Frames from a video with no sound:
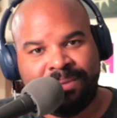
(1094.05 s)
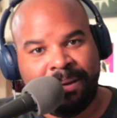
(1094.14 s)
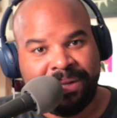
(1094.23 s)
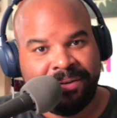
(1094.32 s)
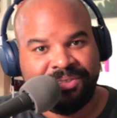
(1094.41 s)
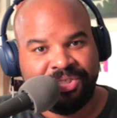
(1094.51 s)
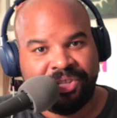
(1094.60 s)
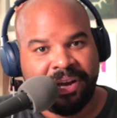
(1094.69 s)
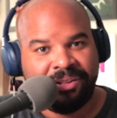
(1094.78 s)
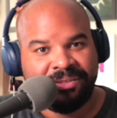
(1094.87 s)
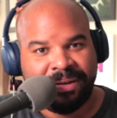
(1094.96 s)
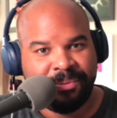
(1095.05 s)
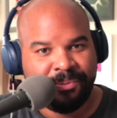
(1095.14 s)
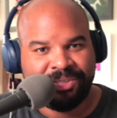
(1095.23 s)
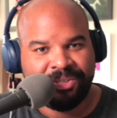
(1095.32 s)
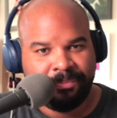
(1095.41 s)
I'm loving the channel. I've been
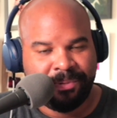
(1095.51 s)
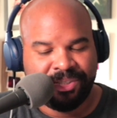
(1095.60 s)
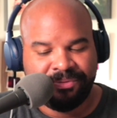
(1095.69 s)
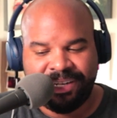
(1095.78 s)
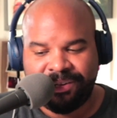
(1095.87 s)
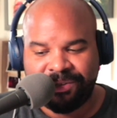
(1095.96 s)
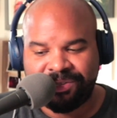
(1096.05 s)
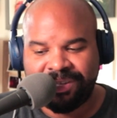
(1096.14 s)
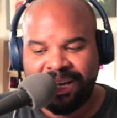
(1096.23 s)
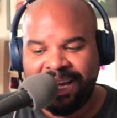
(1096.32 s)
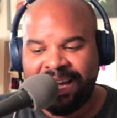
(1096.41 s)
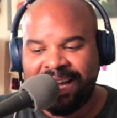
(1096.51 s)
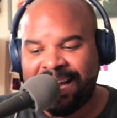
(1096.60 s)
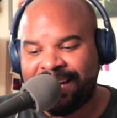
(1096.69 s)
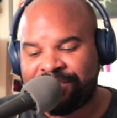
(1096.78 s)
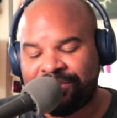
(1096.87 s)
watching a bunch of videos.
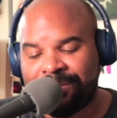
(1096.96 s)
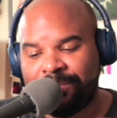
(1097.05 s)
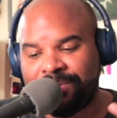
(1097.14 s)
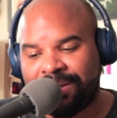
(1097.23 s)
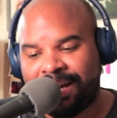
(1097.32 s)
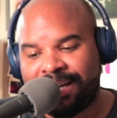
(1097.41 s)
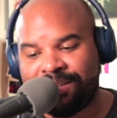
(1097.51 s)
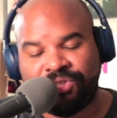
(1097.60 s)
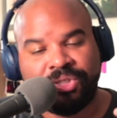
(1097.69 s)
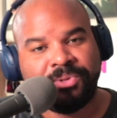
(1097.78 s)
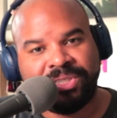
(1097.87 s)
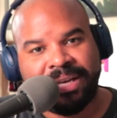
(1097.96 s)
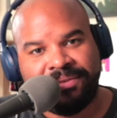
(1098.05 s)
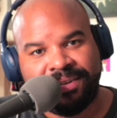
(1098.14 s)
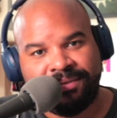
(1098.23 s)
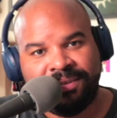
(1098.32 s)
And I stumbled on his Super
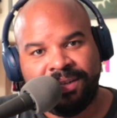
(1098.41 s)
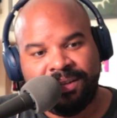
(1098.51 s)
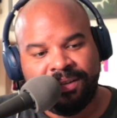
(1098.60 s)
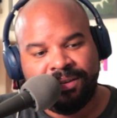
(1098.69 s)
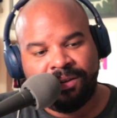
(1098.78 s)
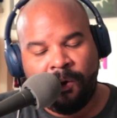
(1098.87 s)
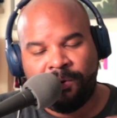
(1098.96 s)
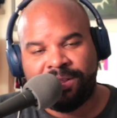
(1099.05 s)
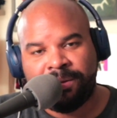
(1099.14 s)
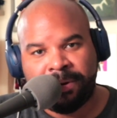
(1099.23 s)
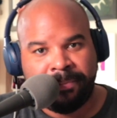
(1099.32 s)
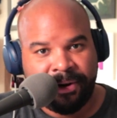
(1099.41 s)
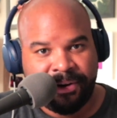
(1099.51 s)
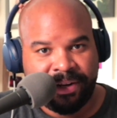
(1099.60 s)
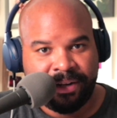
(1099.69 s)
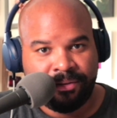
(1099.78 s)
7 Conan the
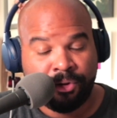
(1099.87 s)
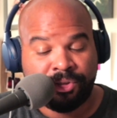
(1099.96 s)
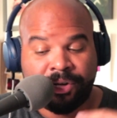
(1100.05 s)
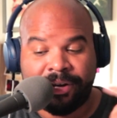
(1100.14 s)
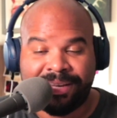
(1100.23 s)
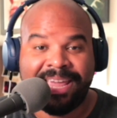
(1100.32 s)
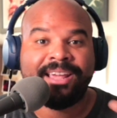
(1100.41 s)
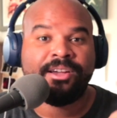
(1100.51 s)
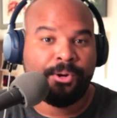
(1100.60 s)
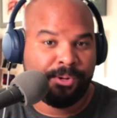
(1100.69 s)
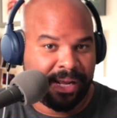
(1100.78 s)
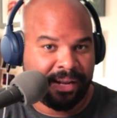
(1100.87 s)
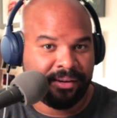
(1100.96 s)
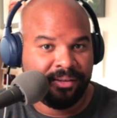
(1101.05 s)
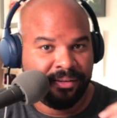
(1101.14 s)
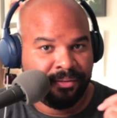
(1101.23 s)
Barbarian, or sorry, King
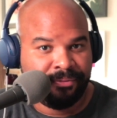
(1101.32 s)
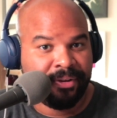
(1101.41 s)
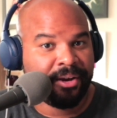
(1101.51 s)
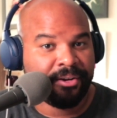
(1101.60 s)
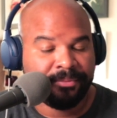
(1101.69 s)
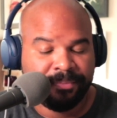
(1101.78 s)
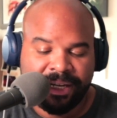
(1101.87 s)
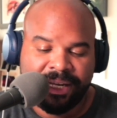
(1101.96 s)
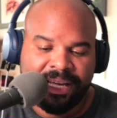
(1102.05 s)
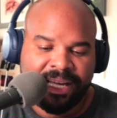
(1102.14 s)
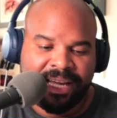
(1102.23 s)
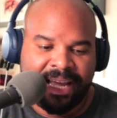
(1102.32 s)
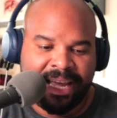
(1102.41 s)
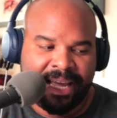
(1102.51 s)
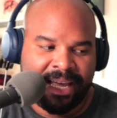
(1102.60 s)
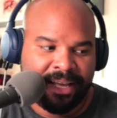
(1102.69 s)
Conan figure.
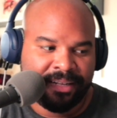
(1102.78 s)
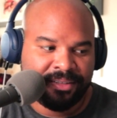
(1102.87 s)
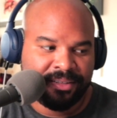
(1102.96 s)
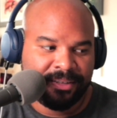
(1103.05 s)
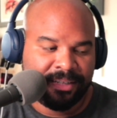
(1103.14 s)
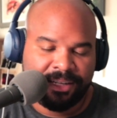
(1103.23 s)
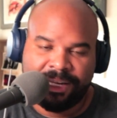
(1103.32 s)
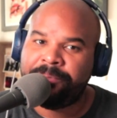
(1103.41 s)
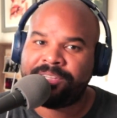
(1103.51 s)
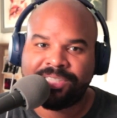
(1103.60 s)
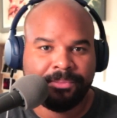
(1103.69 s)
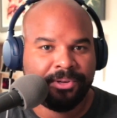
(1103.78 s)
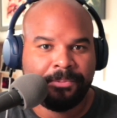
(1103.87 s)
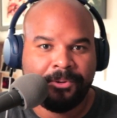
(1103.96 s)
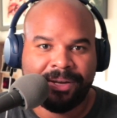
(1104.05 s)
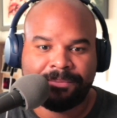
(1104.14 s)
And he brings up a
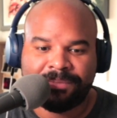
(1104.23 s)
good point.